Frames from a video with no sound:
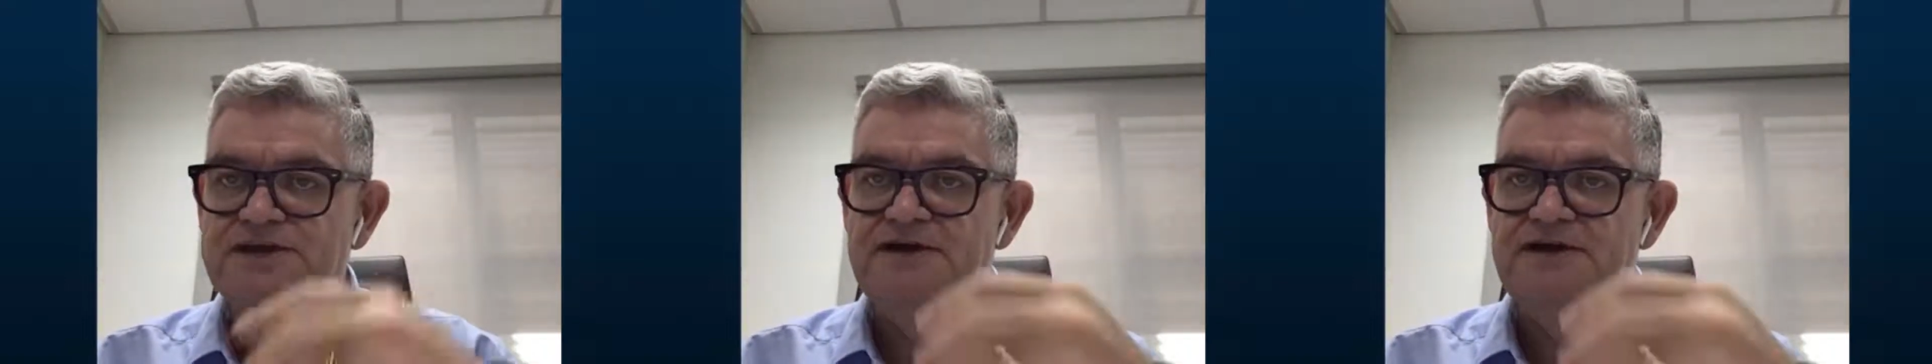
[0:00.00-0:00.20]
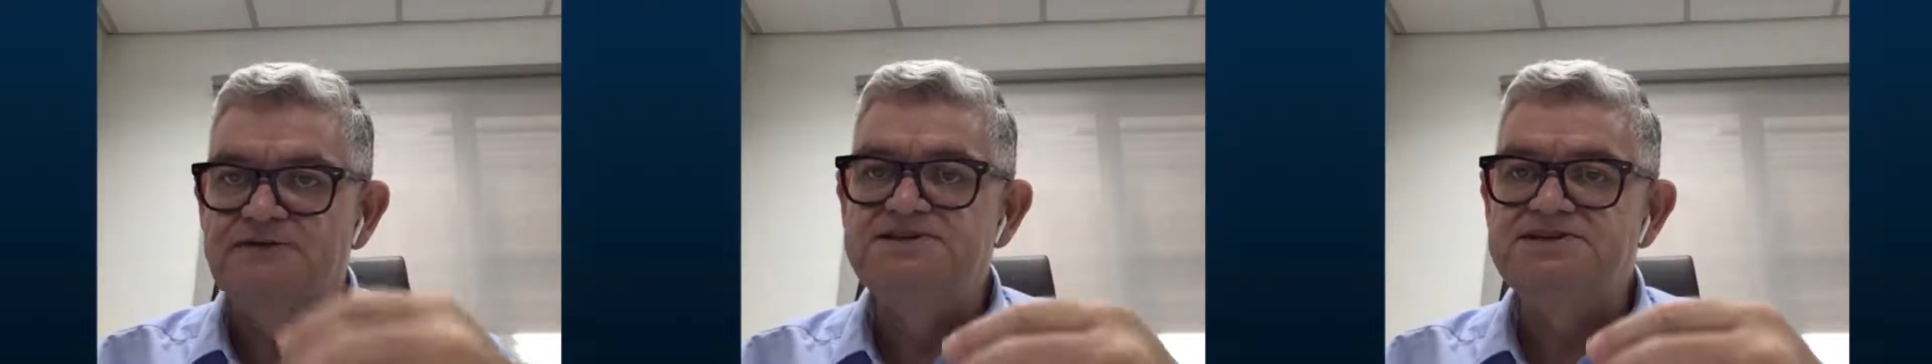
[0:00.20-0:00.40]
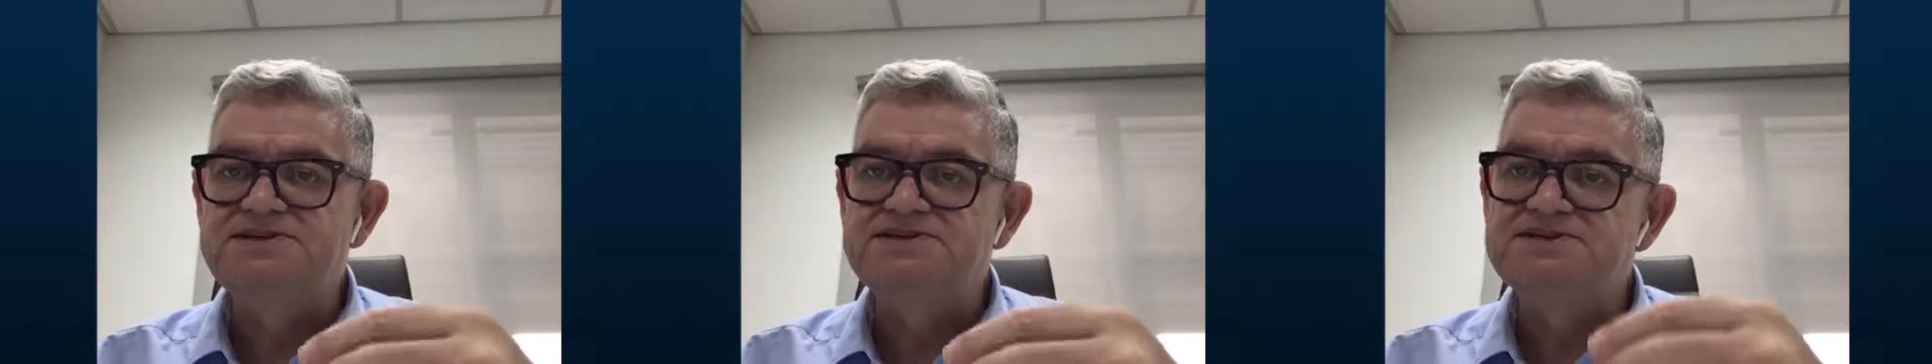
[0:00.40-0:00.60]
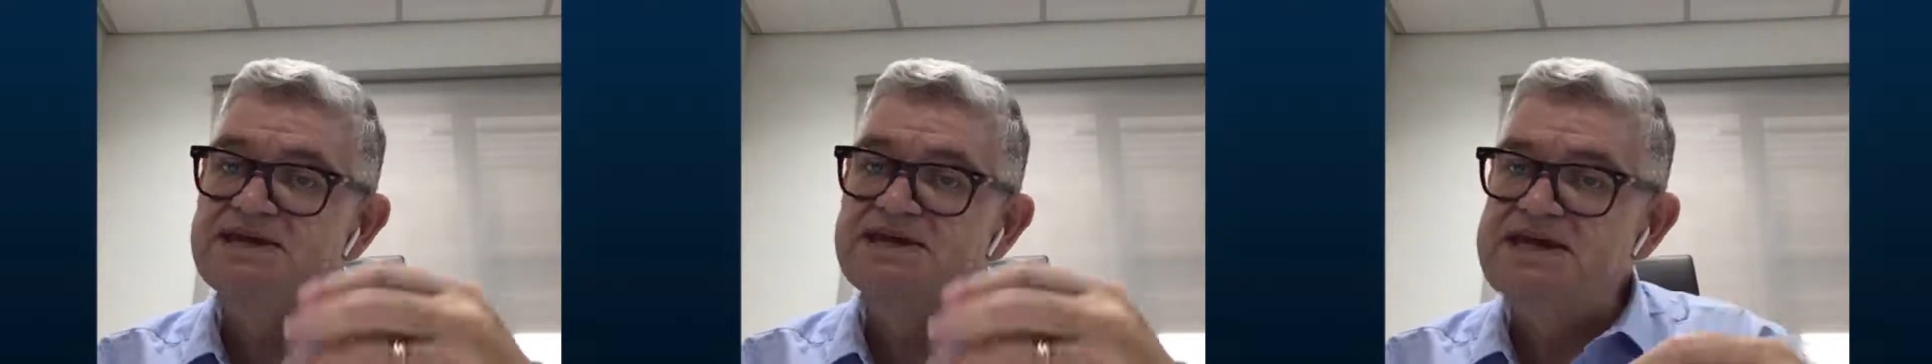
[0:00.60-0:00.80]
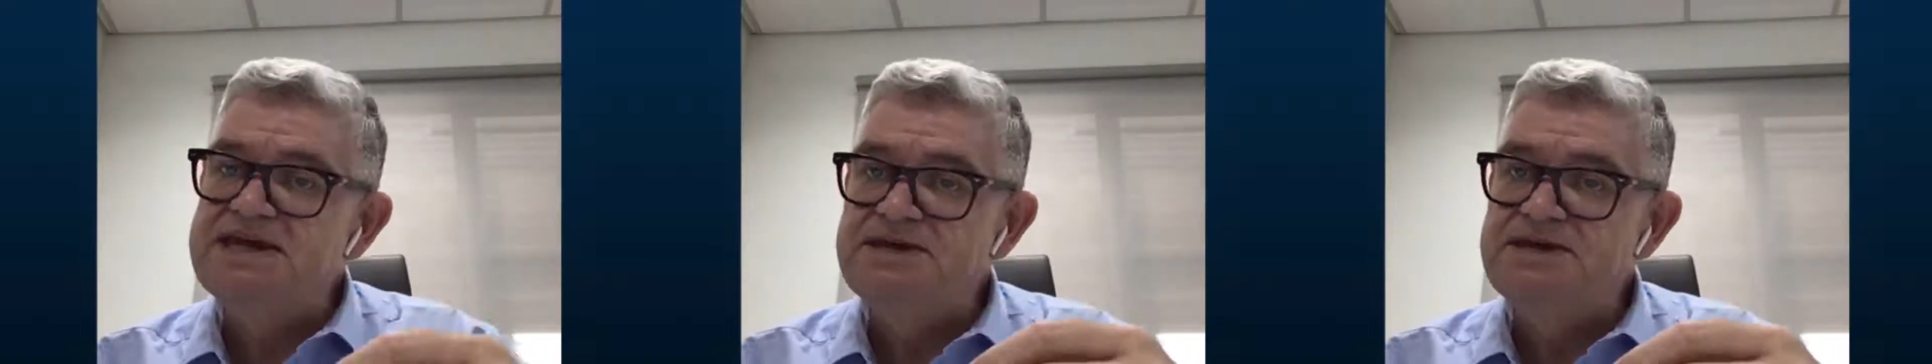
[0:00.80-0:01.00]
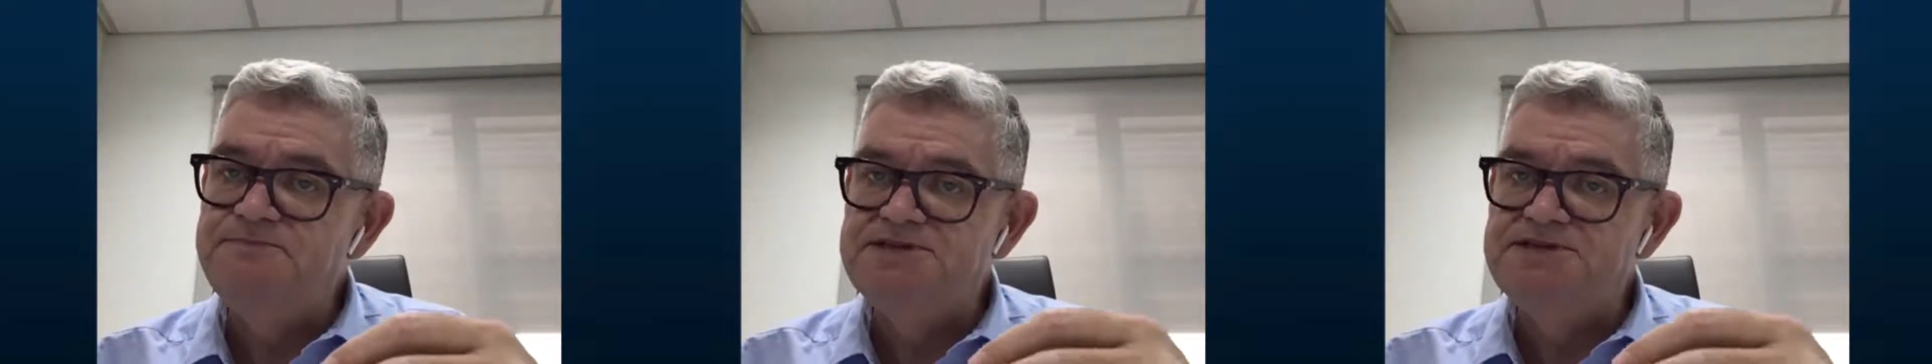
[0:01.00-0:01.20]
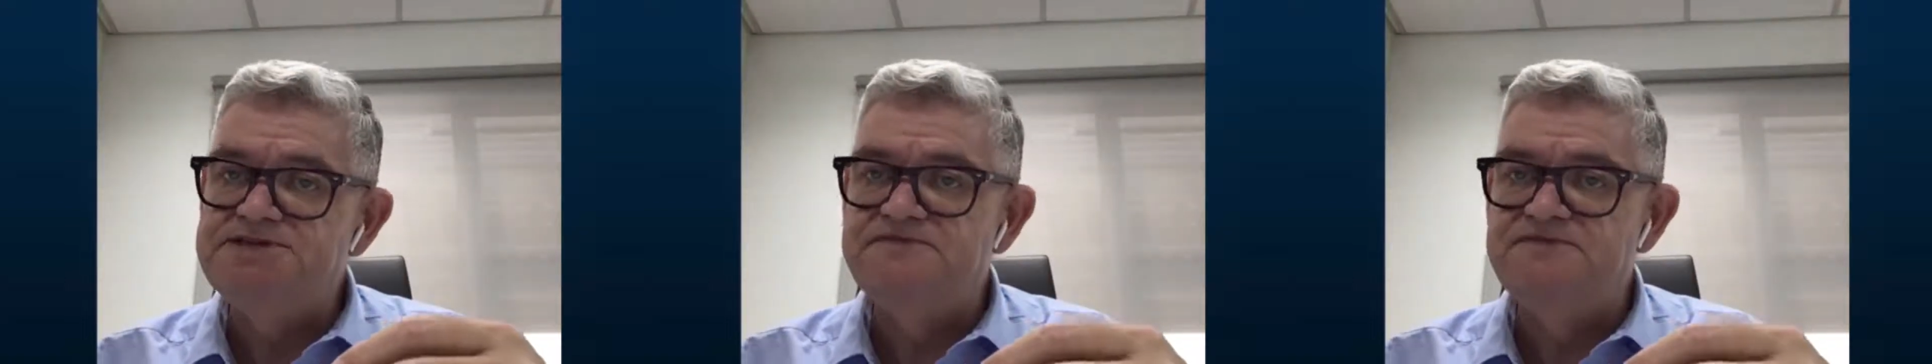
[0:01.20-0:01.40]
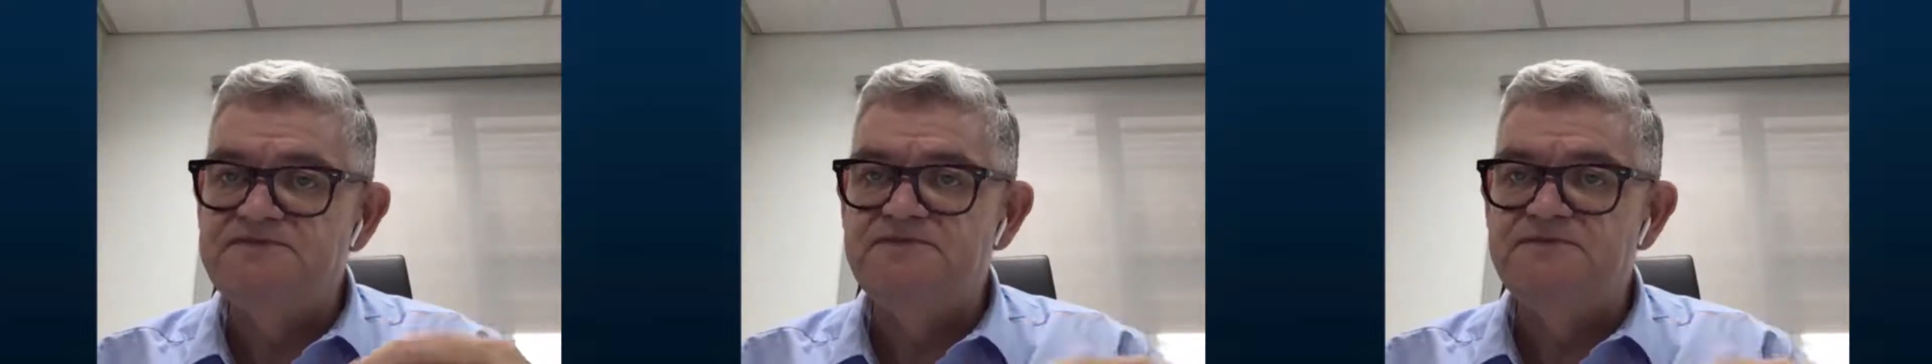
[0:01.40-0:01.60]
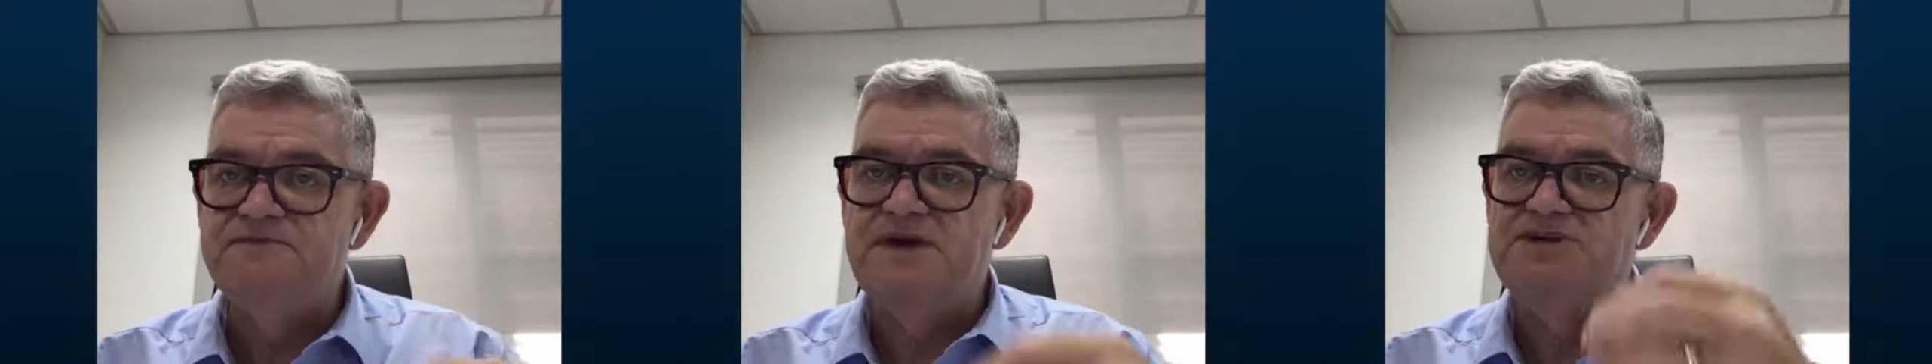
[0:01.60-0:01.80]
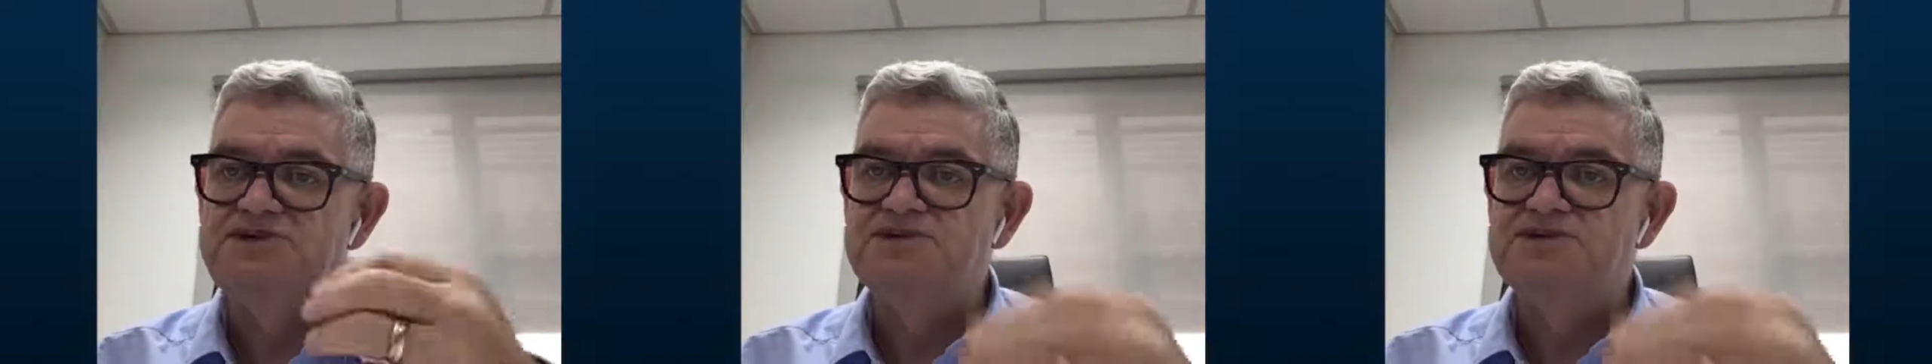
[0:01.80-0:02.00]
Now, this is a key piece of
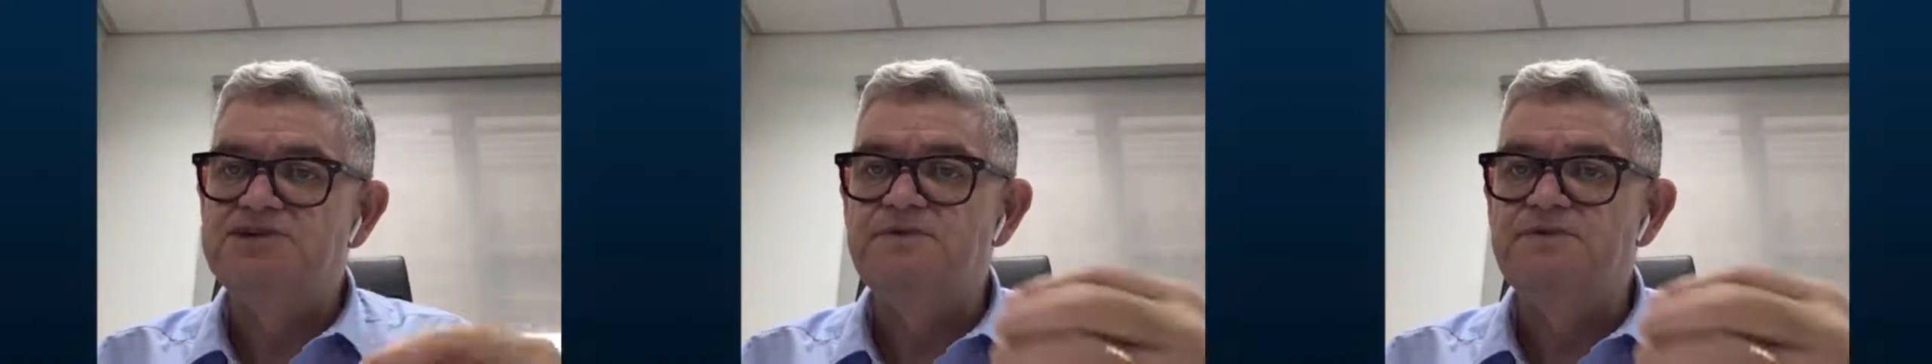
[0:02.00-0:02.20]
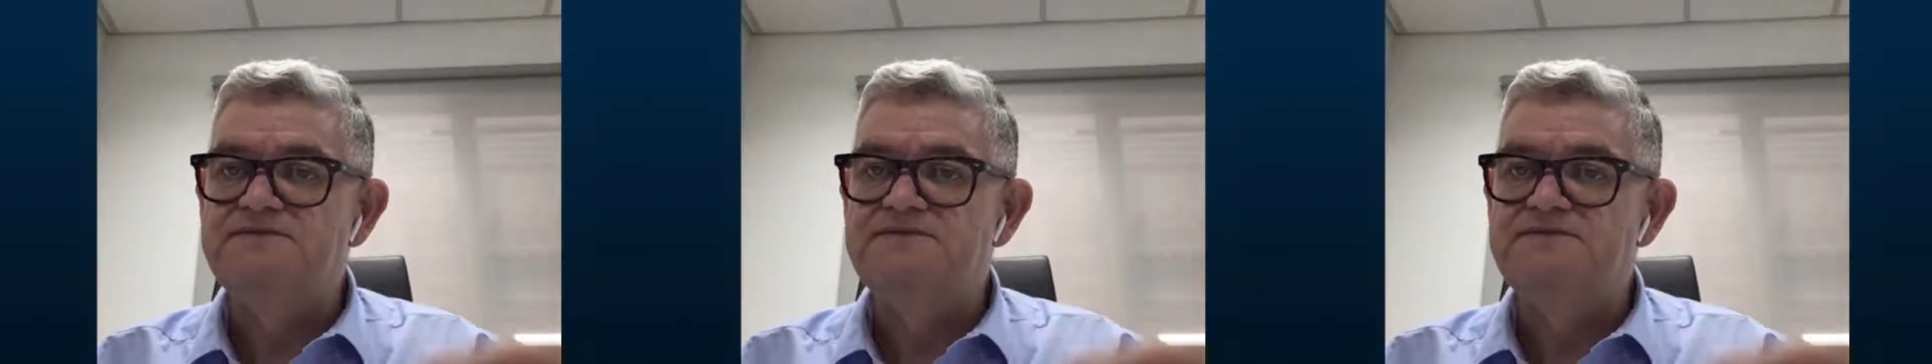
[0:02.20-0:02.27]
information that